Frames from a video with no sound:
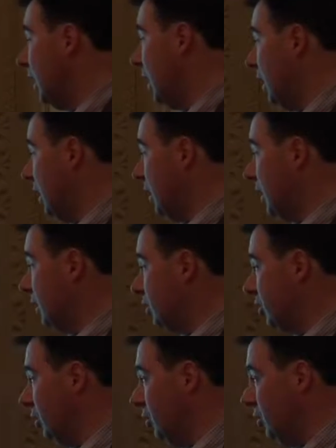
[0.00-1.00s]

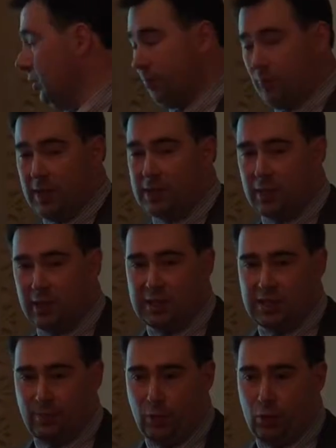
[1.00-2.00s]
So basically, let's
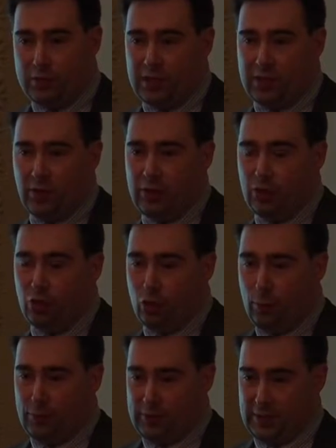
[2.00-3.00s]
suppose that richer
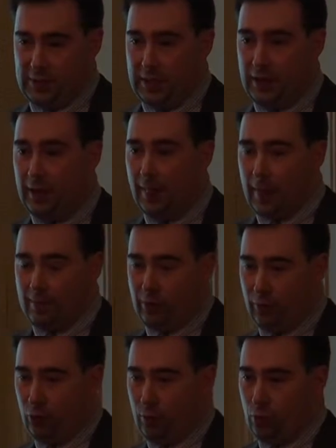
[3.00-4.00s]
groups
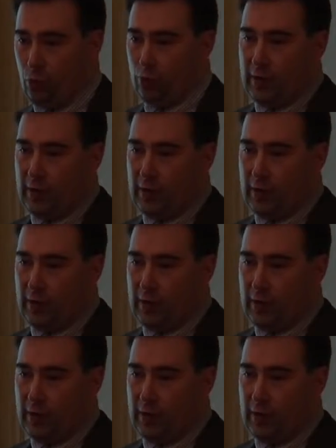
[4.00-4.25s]
prefer more